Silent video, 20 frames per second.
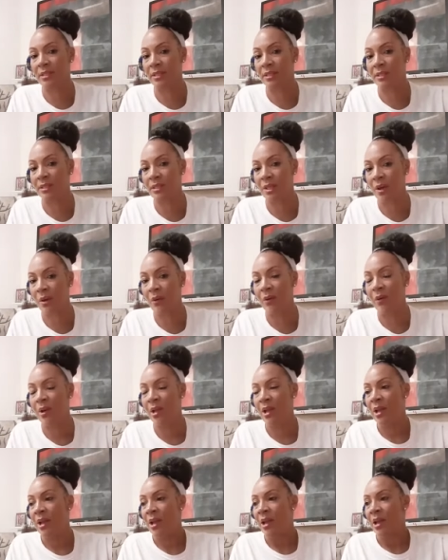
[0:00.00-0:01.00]
And so
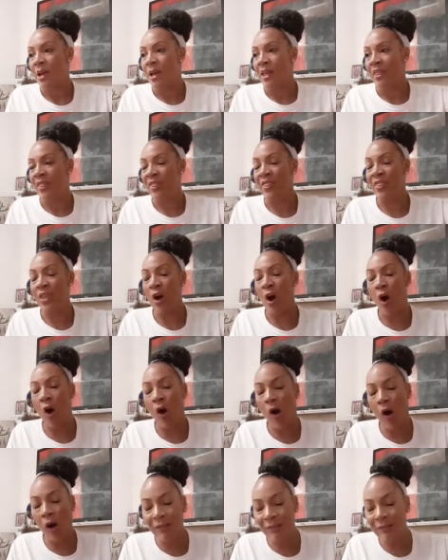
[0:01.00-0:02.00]

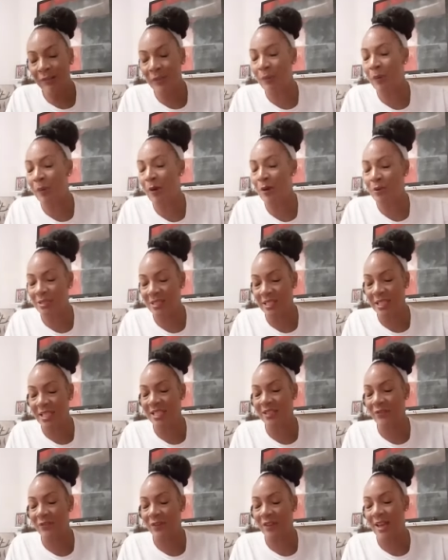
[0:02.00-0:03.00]
all of the proceeds
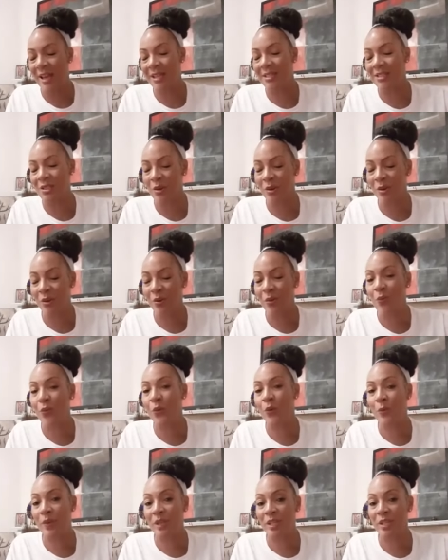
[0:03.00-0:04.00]
for that song
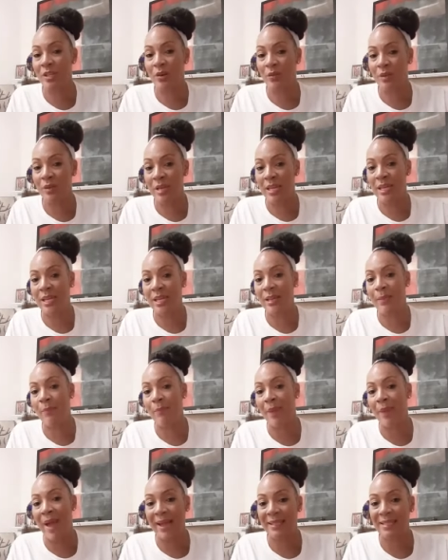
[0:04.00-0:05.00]
will be donated
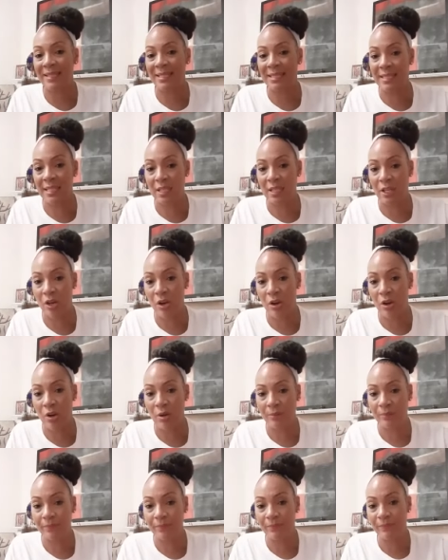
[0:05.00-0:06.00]
back to Senegal.
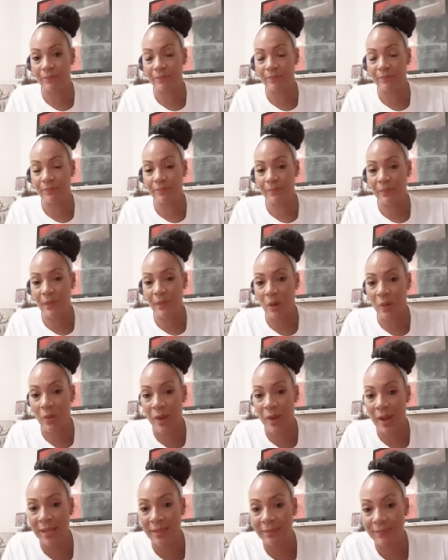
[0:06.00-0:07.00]
All right?